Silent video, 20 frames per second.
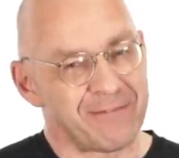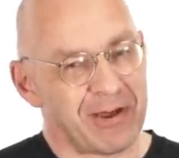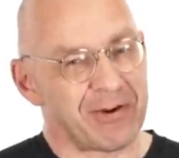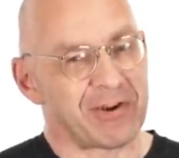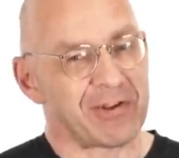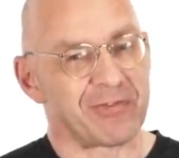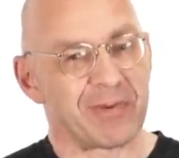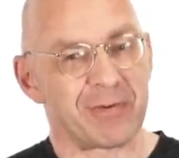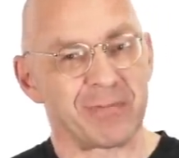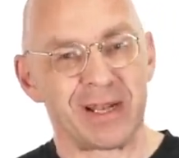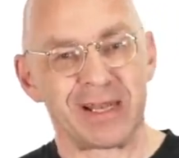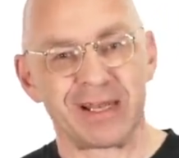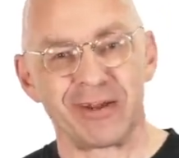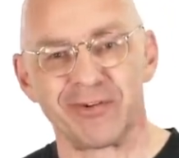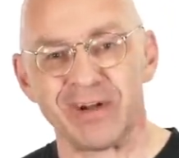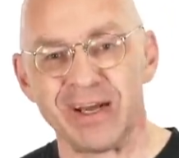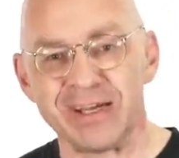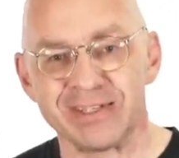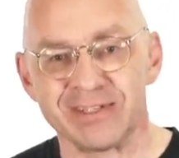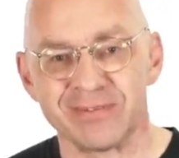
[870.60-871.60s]
Very
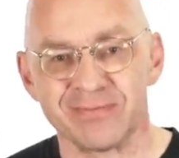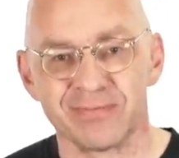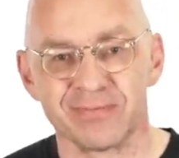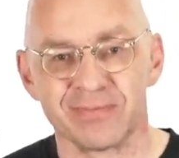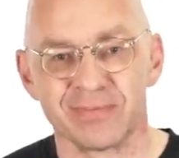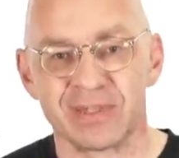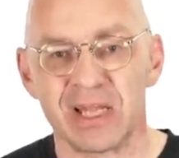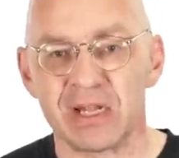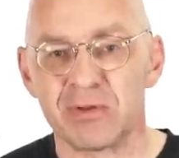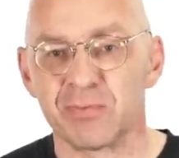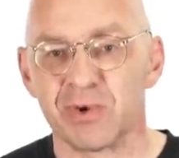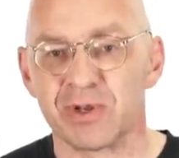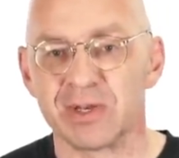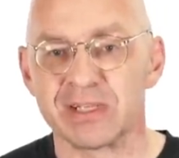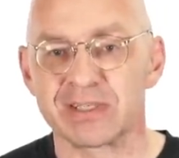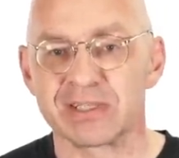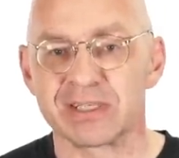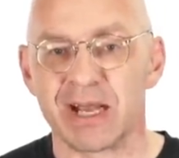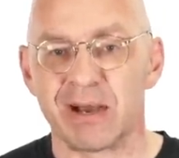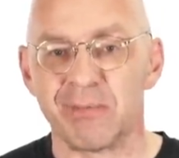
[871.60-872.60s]
familiar, right? That
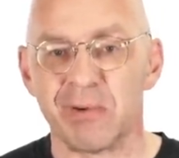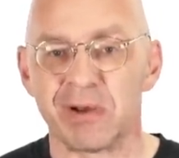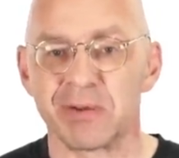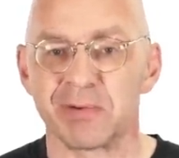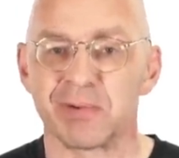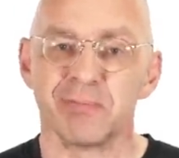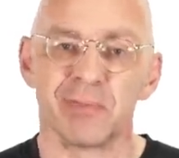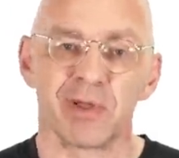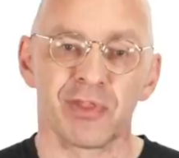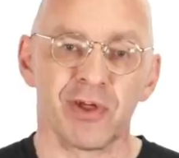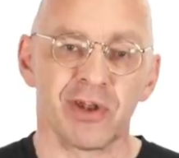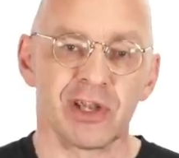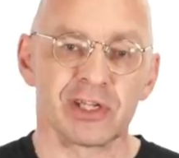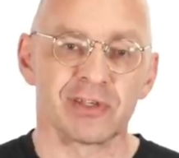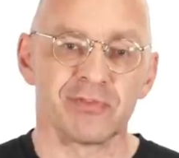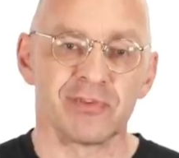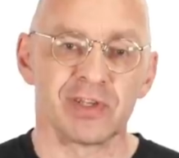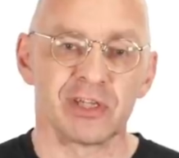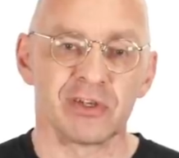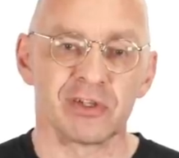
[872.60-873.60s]
one has come out in
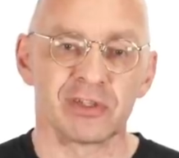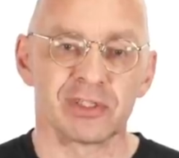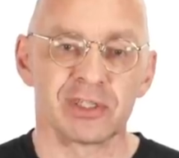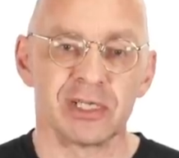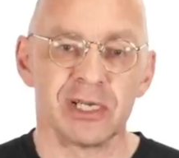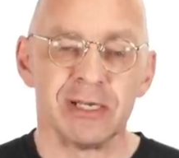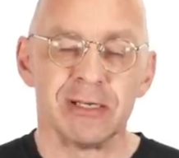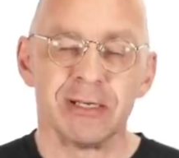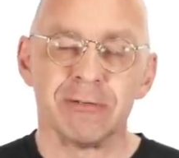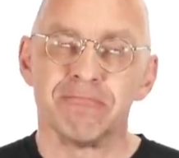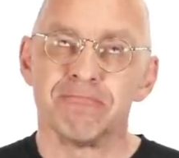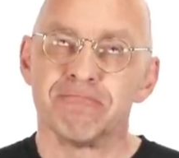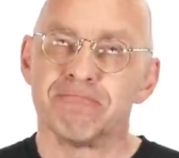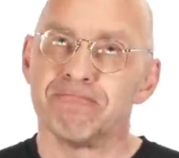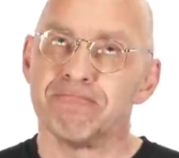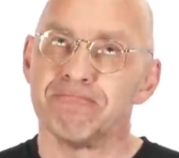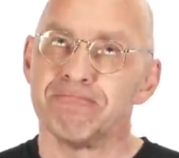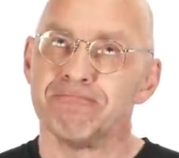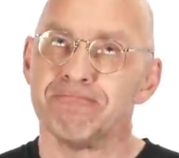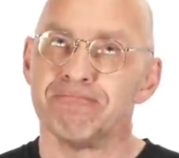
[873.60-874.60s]
Mathologer videos
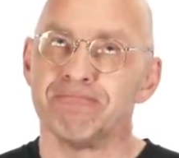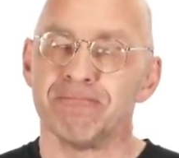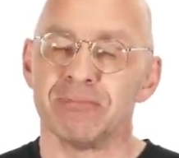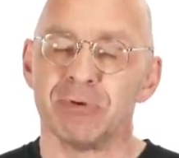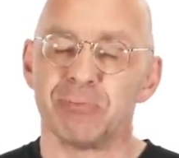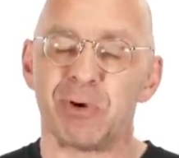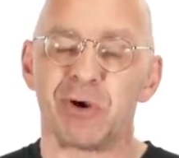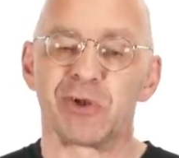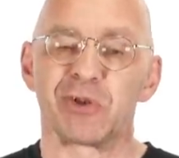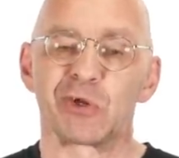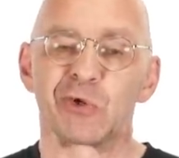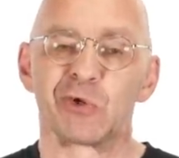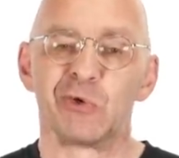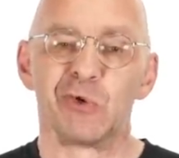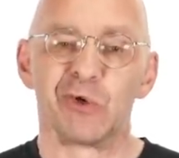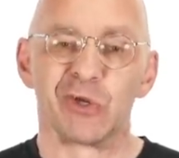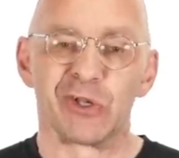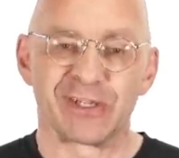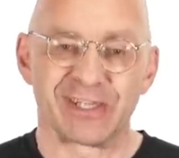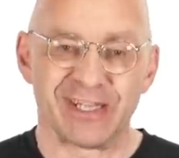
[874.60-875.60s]
mm, about a
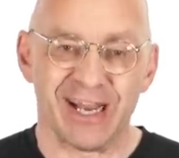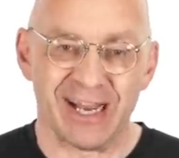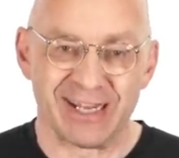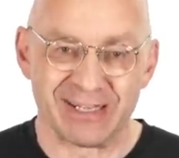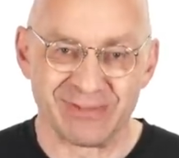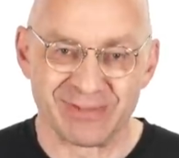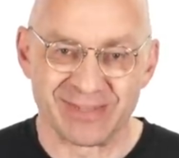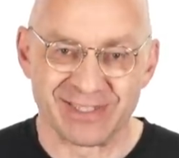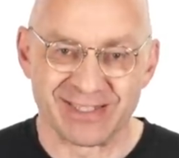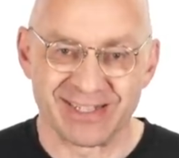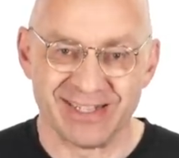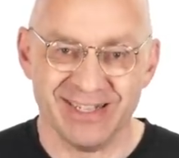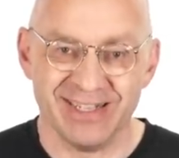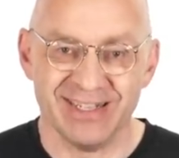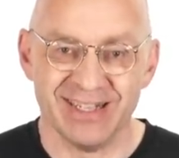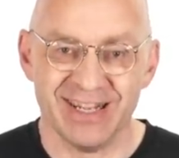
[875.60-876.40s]
googol times.